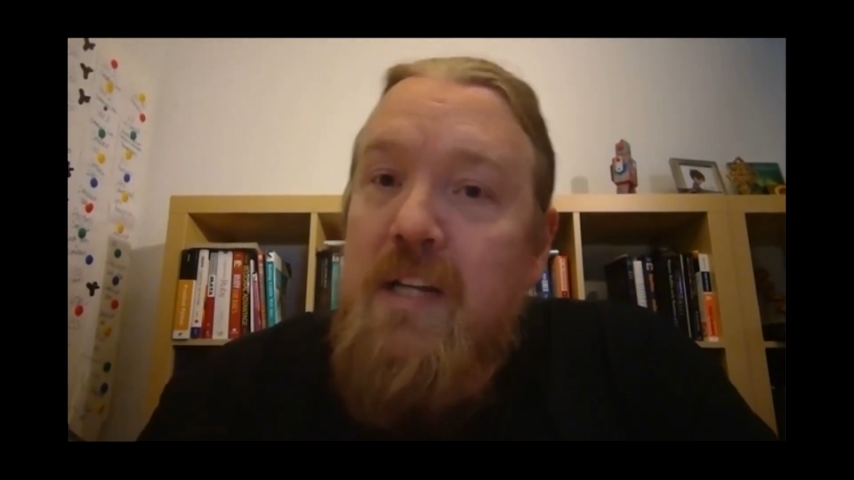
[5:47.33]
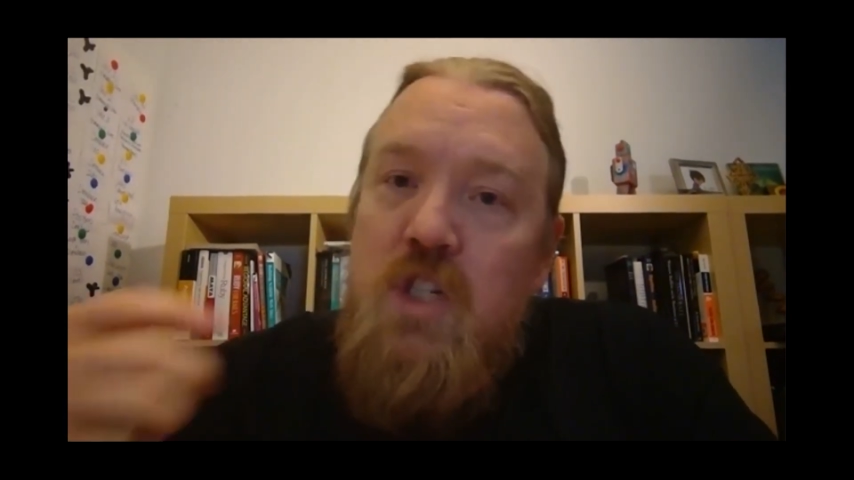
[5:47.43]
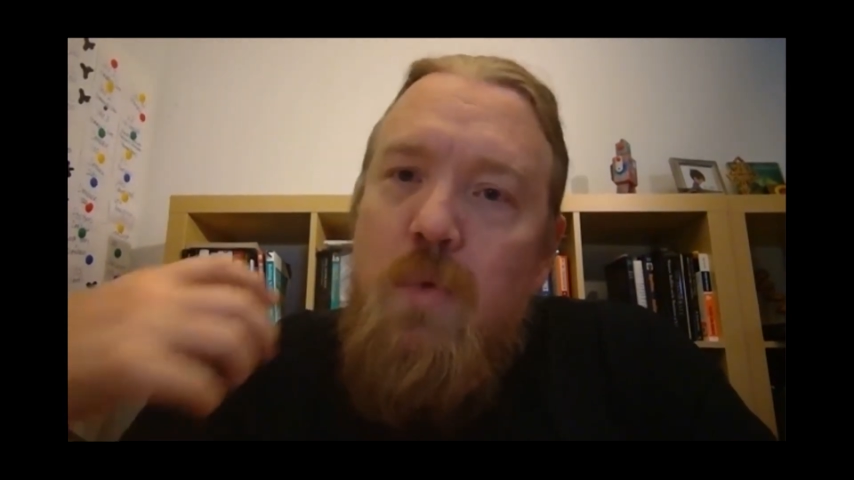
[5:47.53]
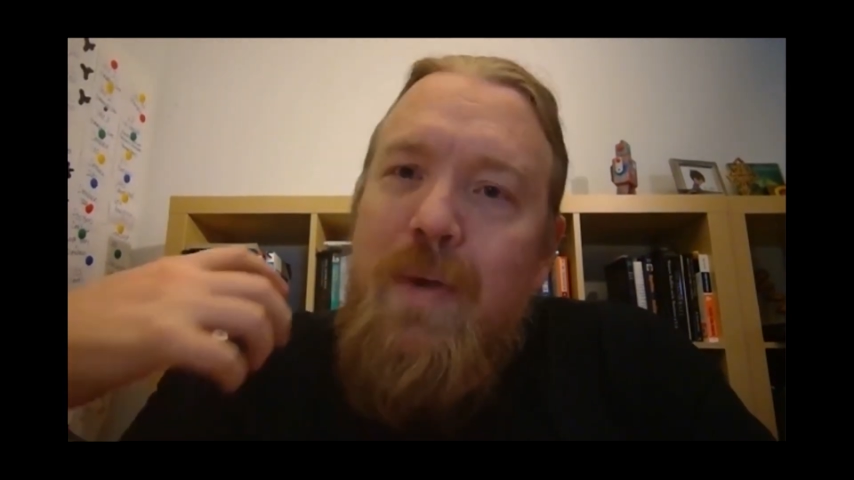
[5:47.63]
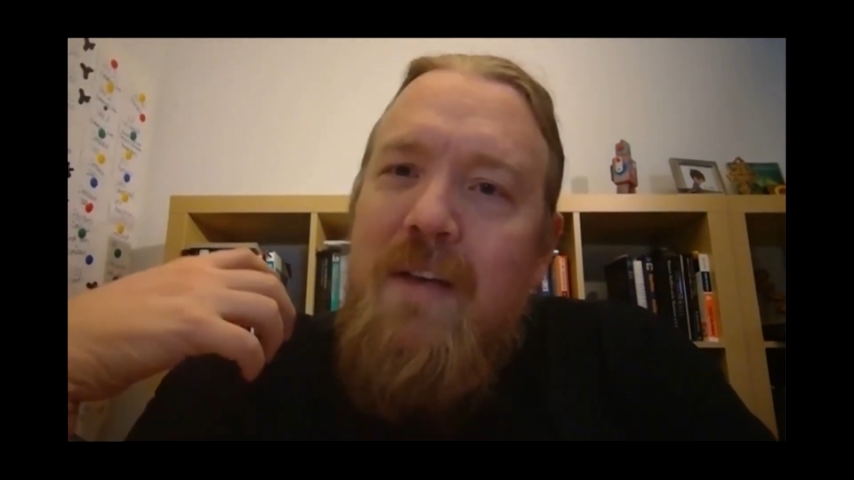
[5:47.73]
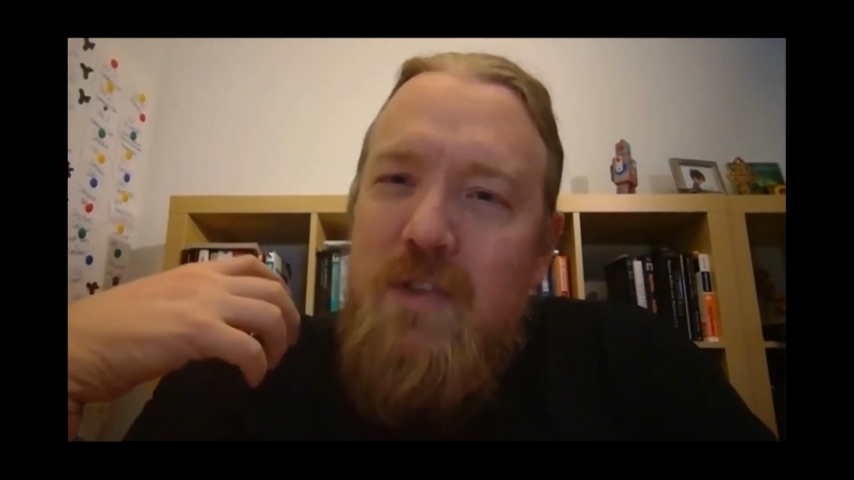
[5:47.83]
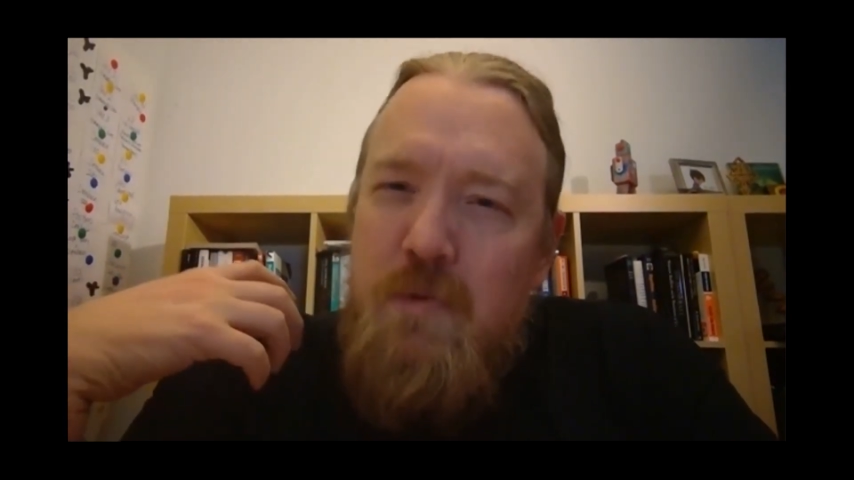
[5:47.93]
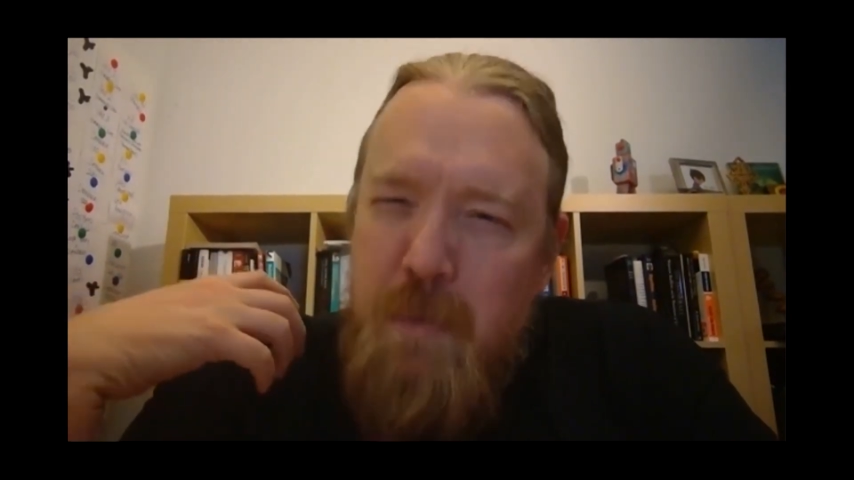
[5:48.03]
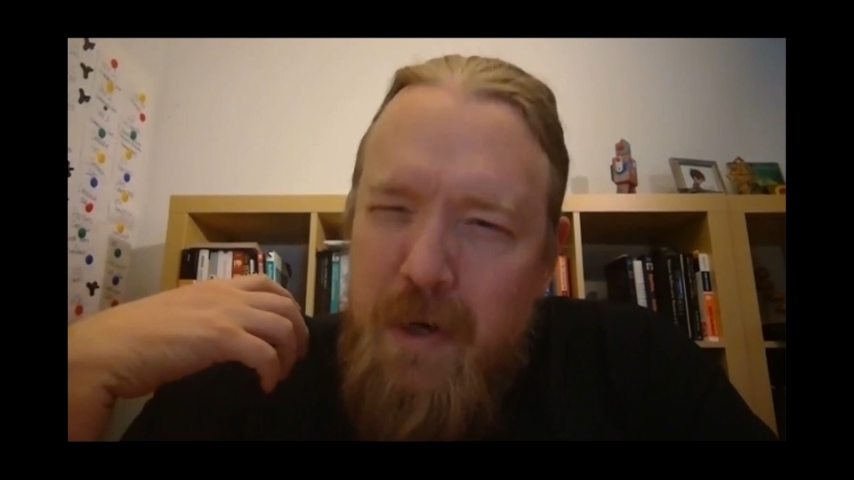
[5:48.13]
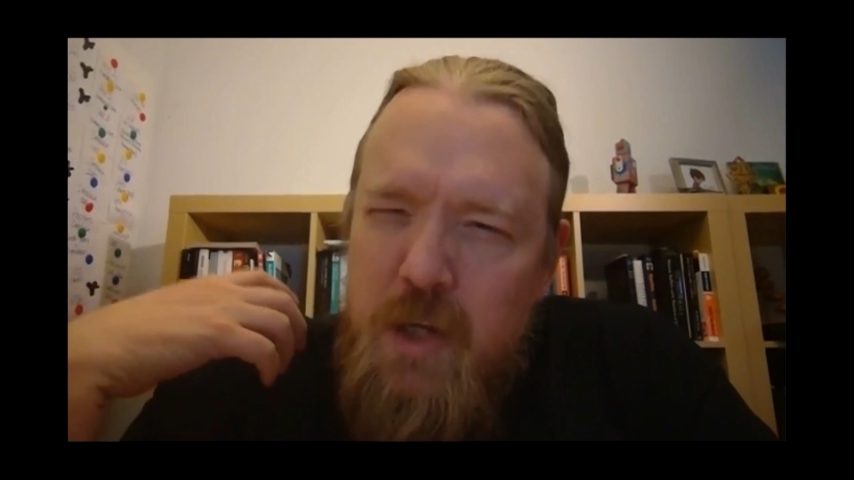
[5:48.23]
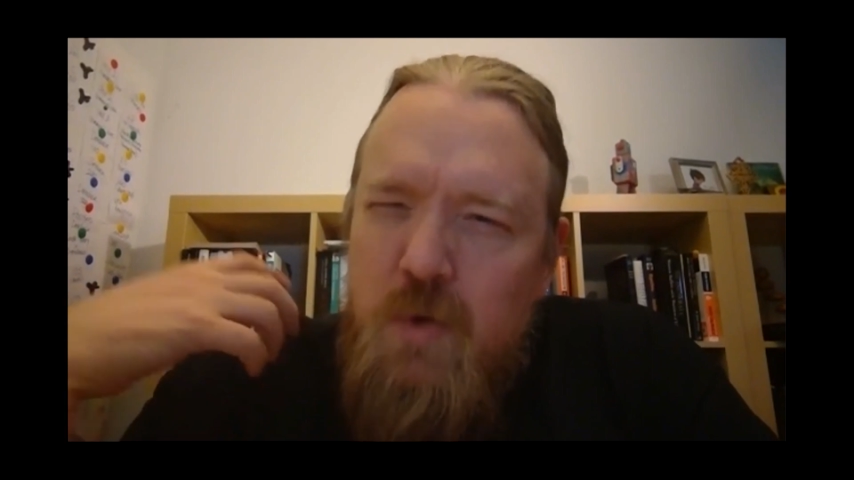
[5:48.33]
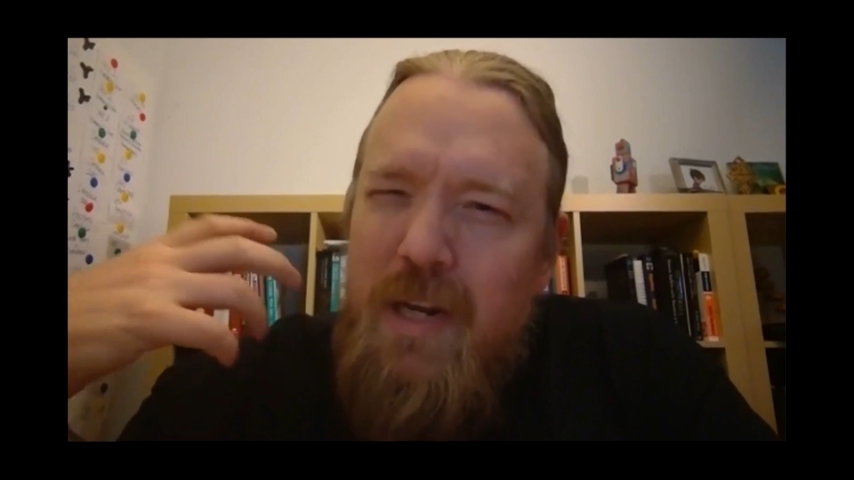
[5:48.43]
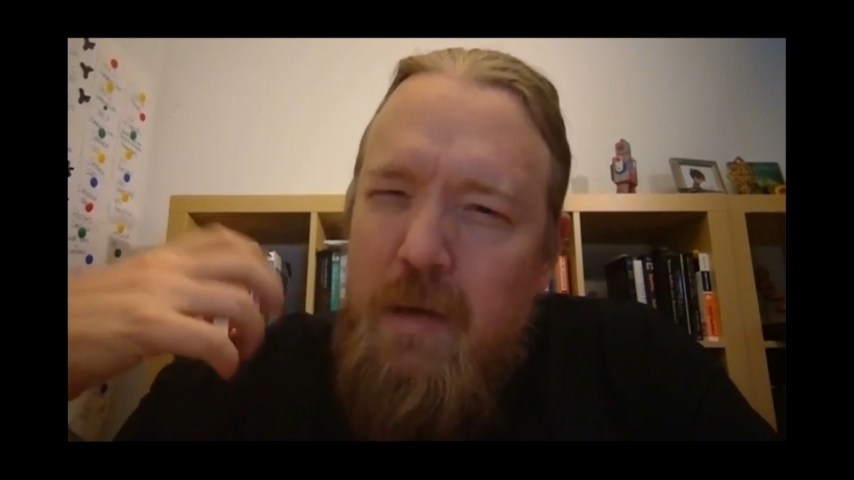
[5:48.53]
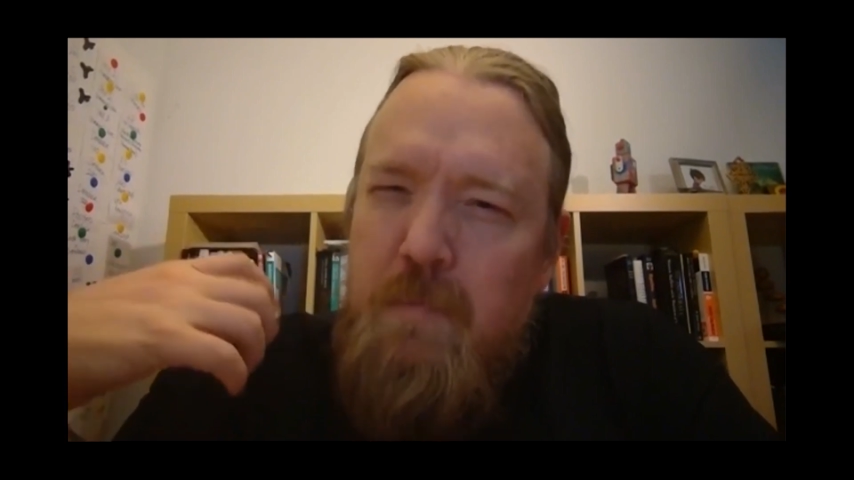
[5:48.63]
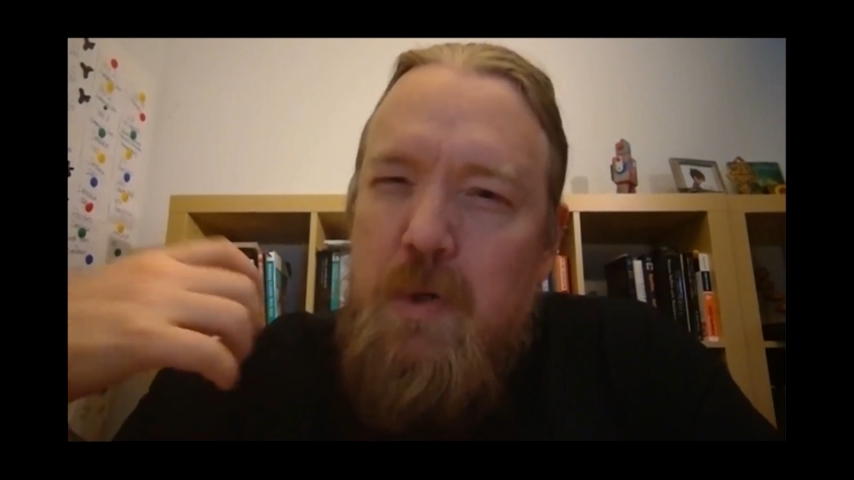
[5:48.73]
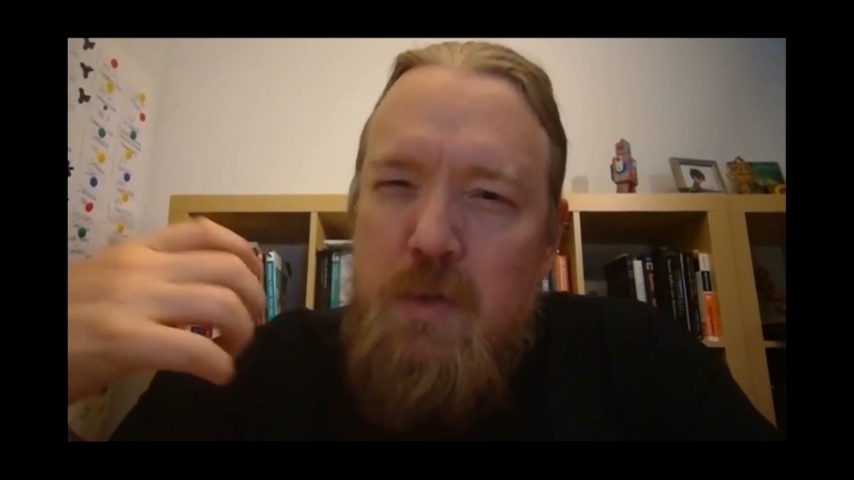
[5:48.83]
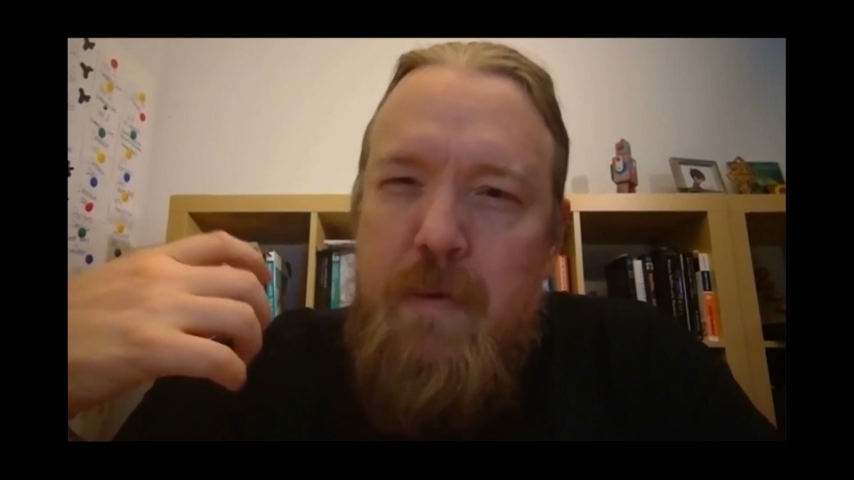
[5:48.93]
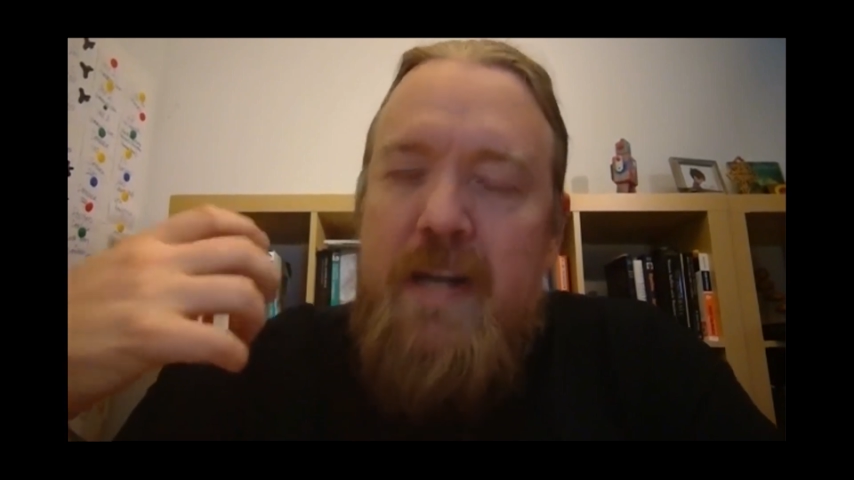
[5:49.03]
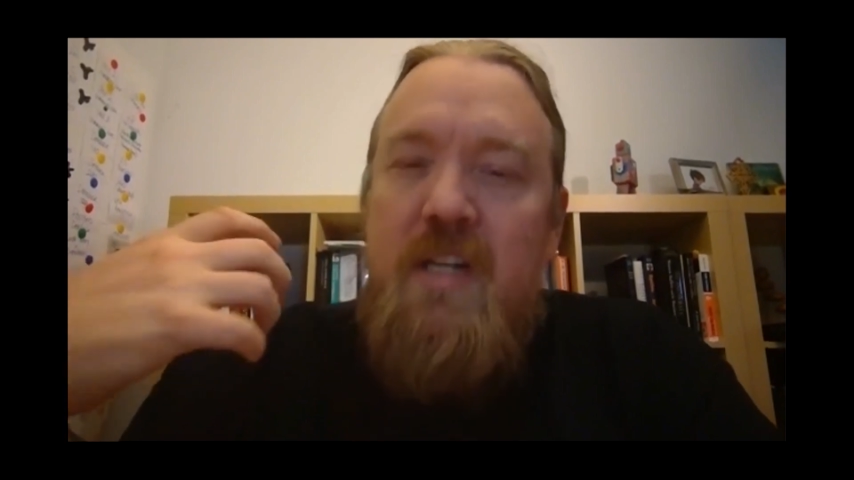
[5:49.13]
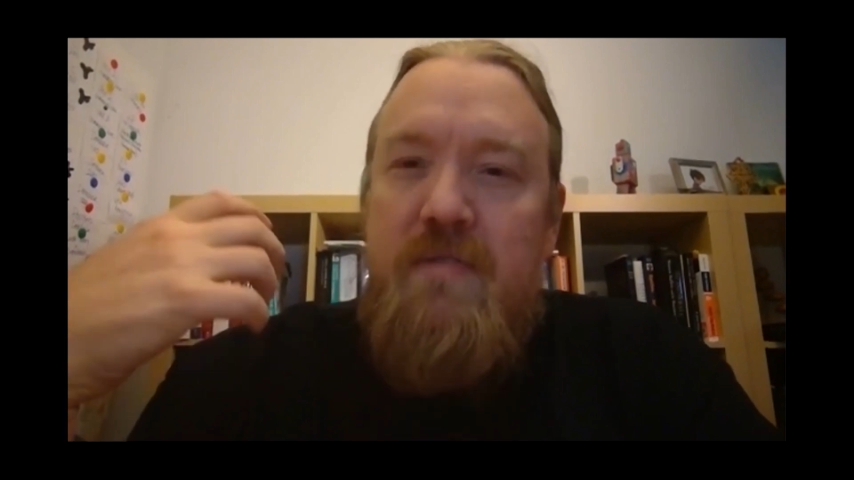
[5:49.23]
And so we have this pretty unique
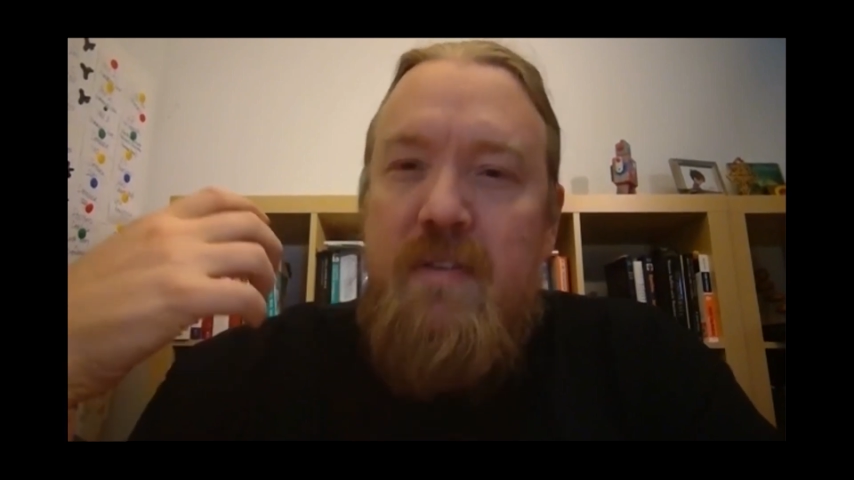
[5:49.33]
perspective